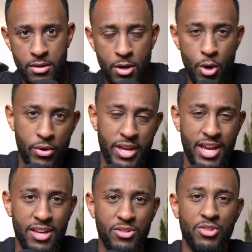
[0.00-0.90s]

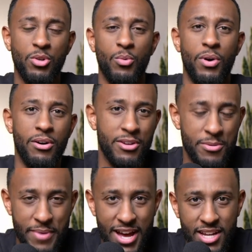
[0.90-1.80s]
Okay, so welcome
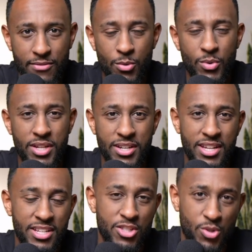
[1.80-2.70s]
back, everyone. It
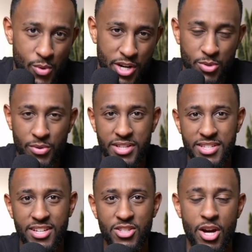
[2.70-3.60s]
is
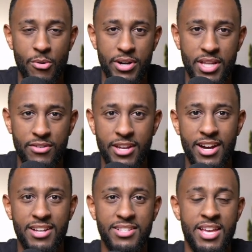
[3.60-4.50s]
2026. So I want to give you
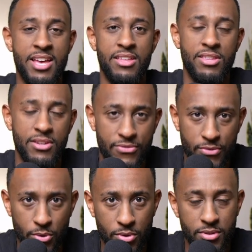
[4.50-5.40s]
guys the
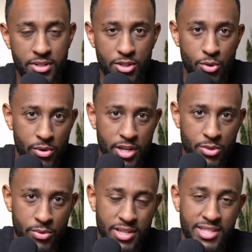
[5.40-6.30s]
full
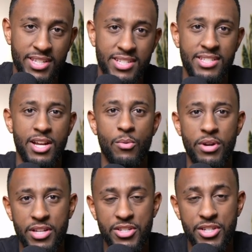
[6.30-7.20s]
2026 Network
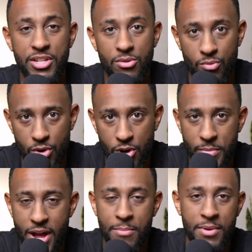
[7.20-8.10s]
Engineer
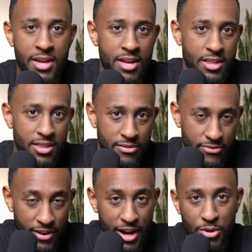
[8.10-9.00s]
Roadmap, the
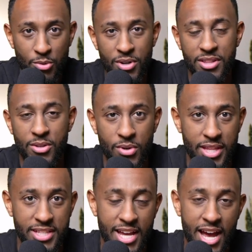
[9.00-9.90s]
final one, the one
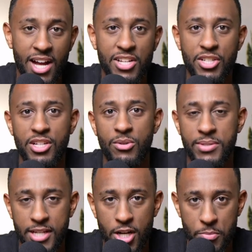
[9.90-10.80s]
that's actually going to
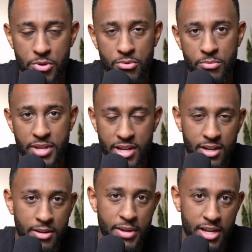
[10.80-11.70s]
help you
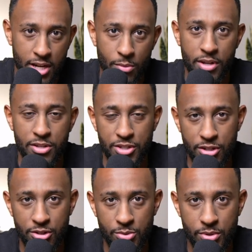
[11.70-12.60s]
become a network engineer in
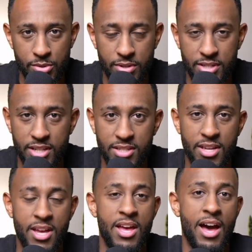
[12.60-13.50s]
2026.
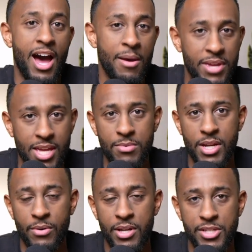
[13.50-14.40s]
I became a
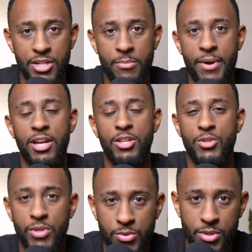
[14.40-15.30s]
network engineer back in
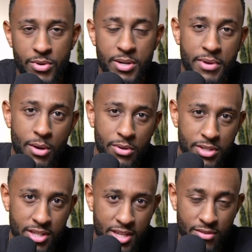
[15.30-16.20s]
2021, but I wanted to
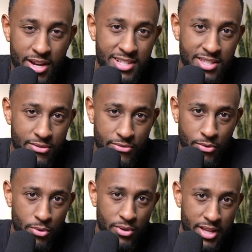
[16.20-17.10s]
give you guys the
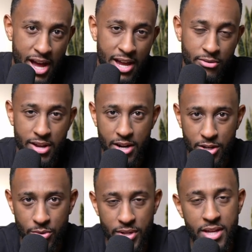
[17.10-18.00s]
full guide on how to do
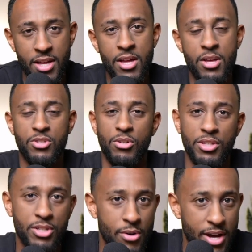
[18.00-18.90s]
it. So let's
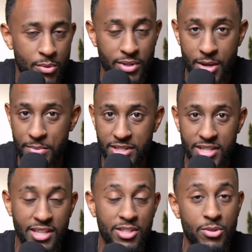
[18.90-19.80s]
go ahead. With that being said,
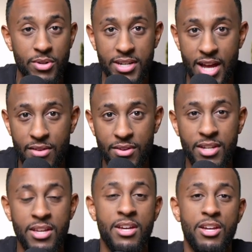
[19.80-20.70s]
let's go and dive in and
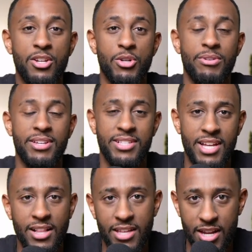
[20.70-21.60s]
show you
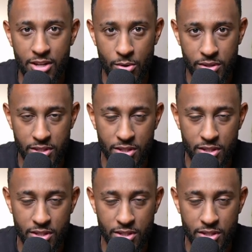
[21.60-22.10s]
exactly how to go into this.